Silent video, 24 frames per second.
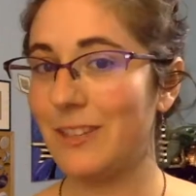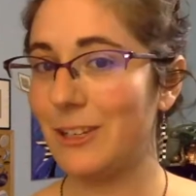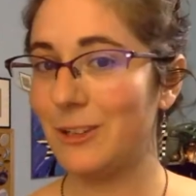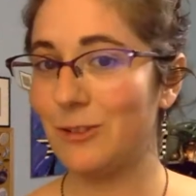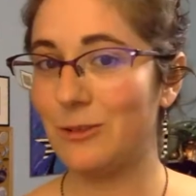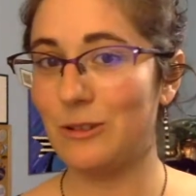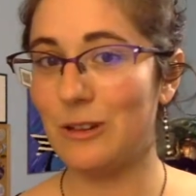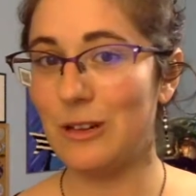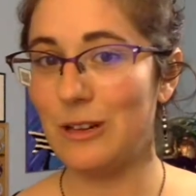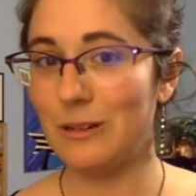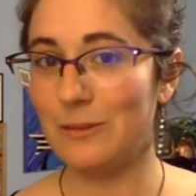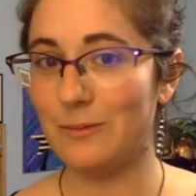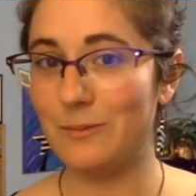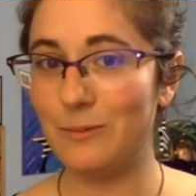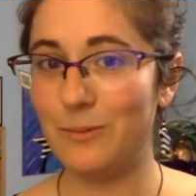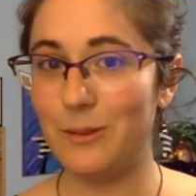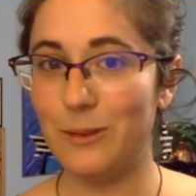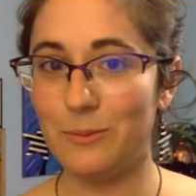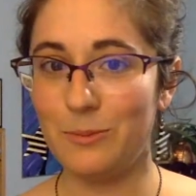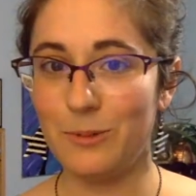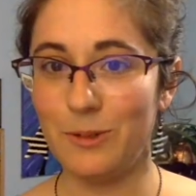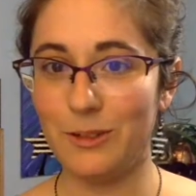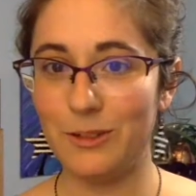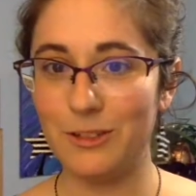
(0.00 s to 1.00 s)
green
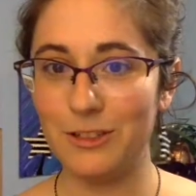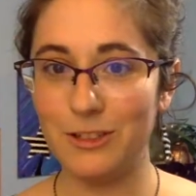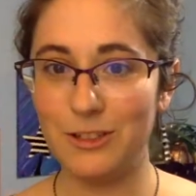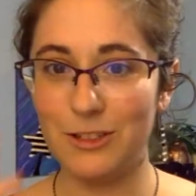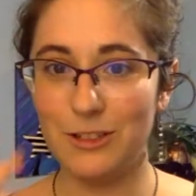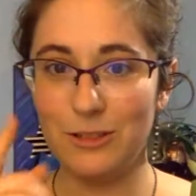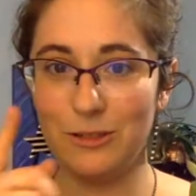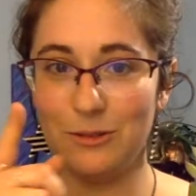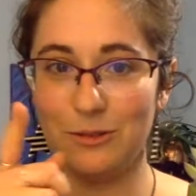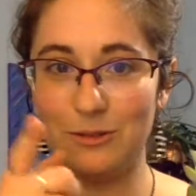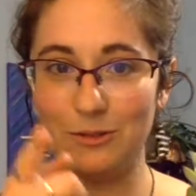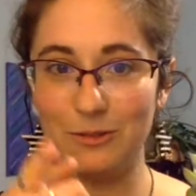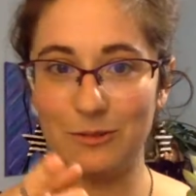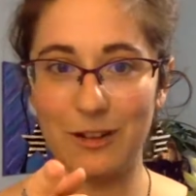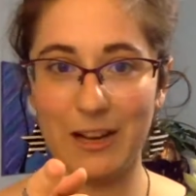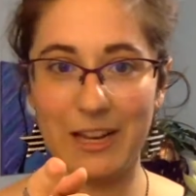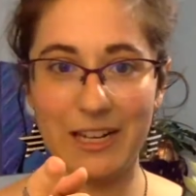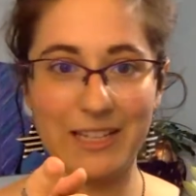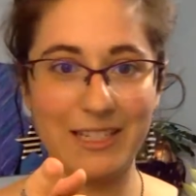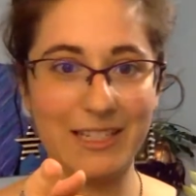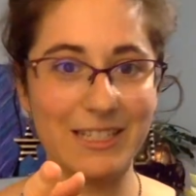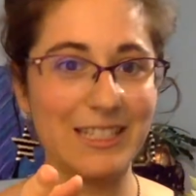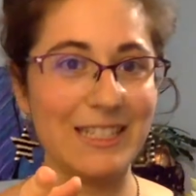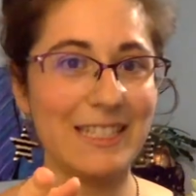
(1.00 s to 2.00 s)
people do,
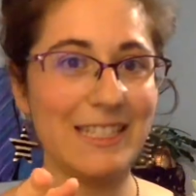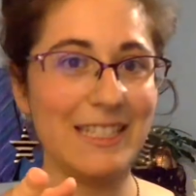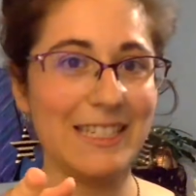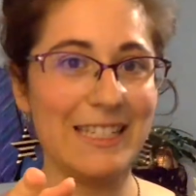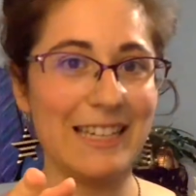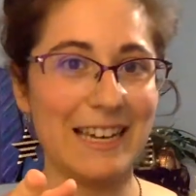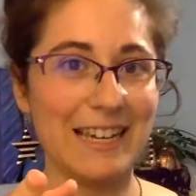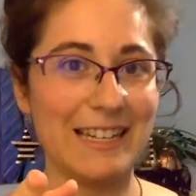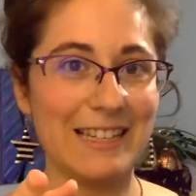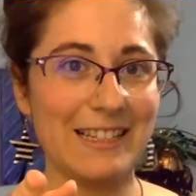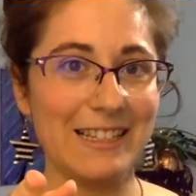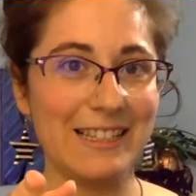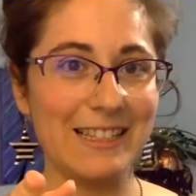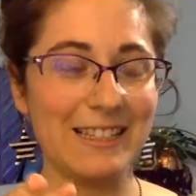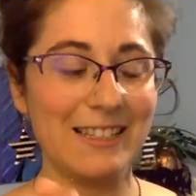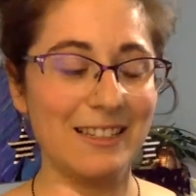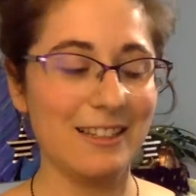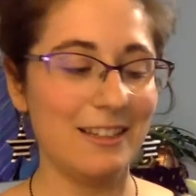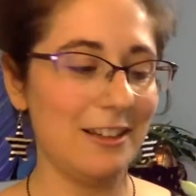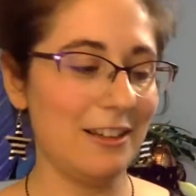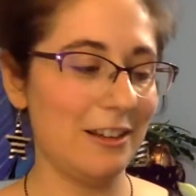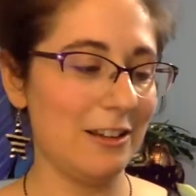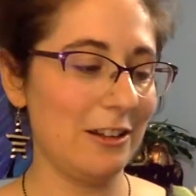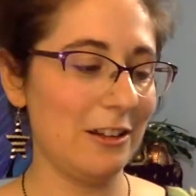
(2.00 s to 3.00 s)
right? Yes,
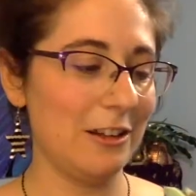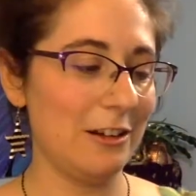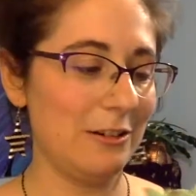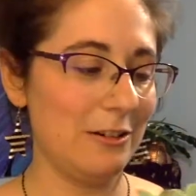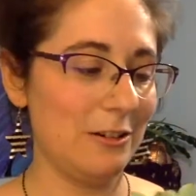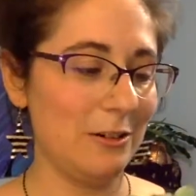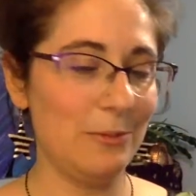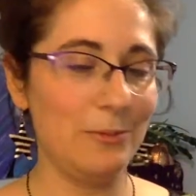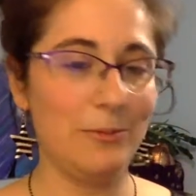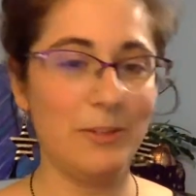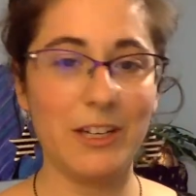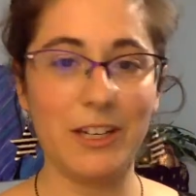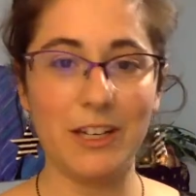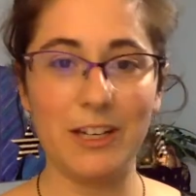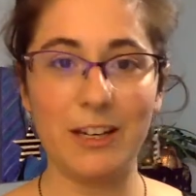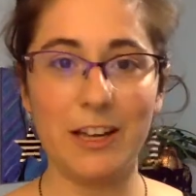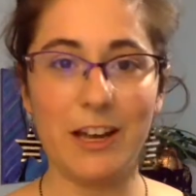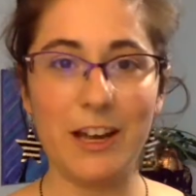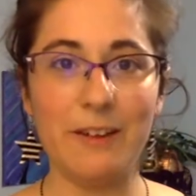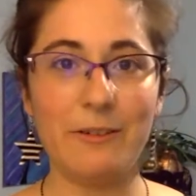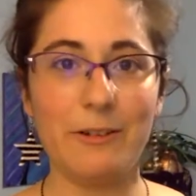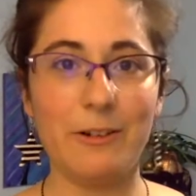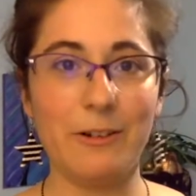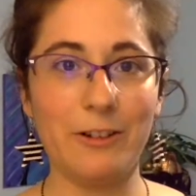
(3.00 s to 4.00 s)
although hopefully
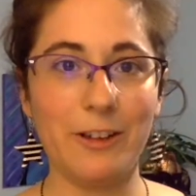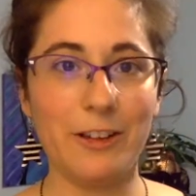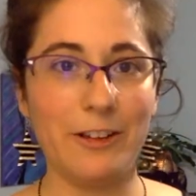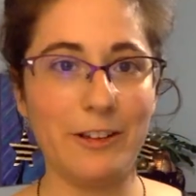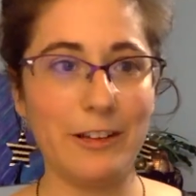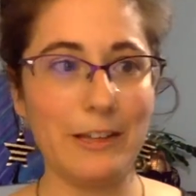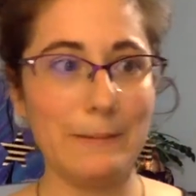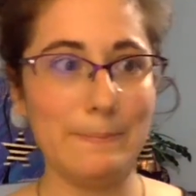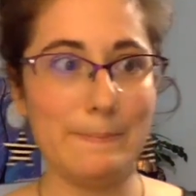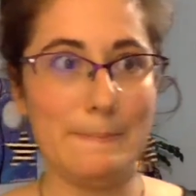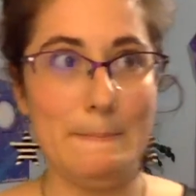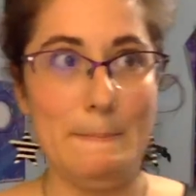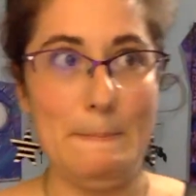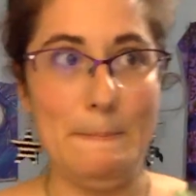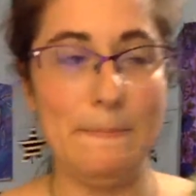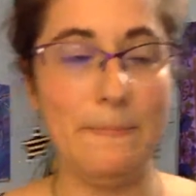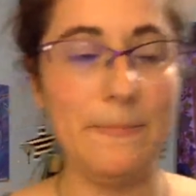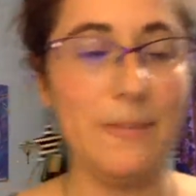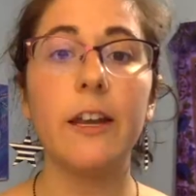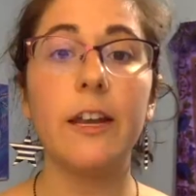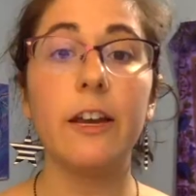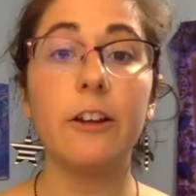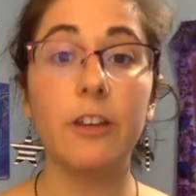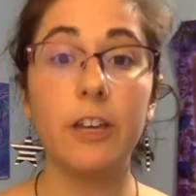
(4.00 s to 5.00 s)
I won't kill them.
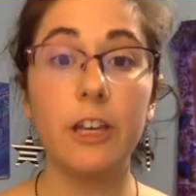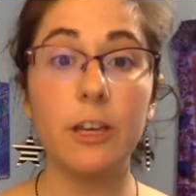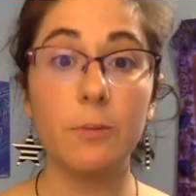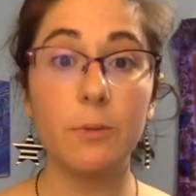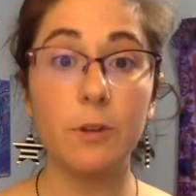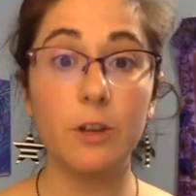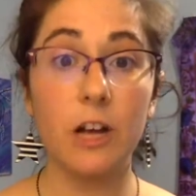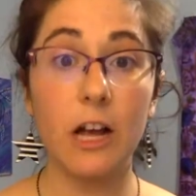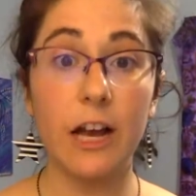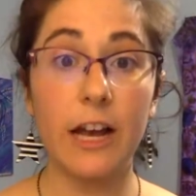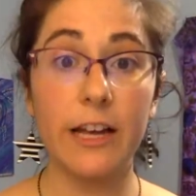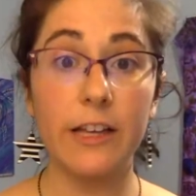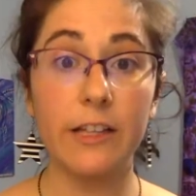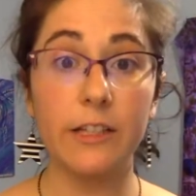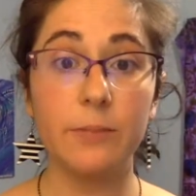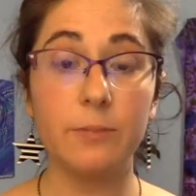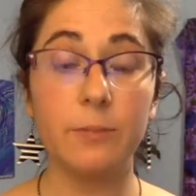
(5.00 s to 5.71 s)
Now keep your eyes